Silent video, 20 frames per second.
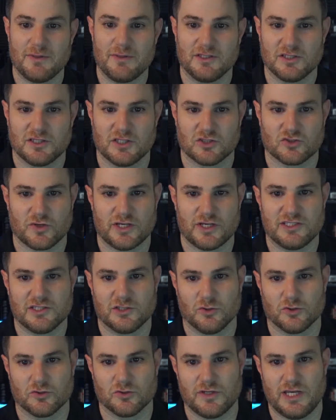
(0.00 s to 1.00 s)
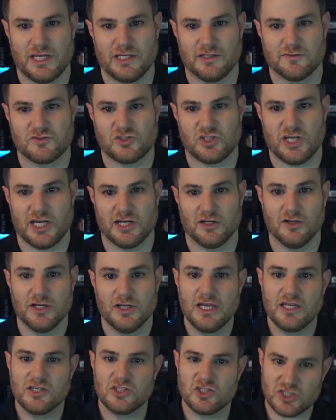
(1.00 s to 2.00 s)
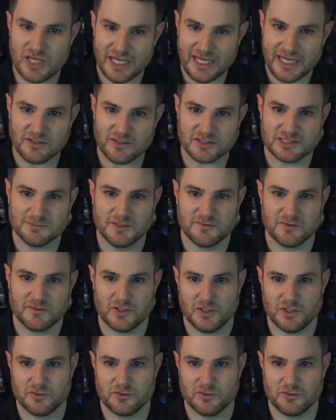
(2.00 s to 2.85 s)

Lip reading: to the Tricycle Creative channel. Check out some of our other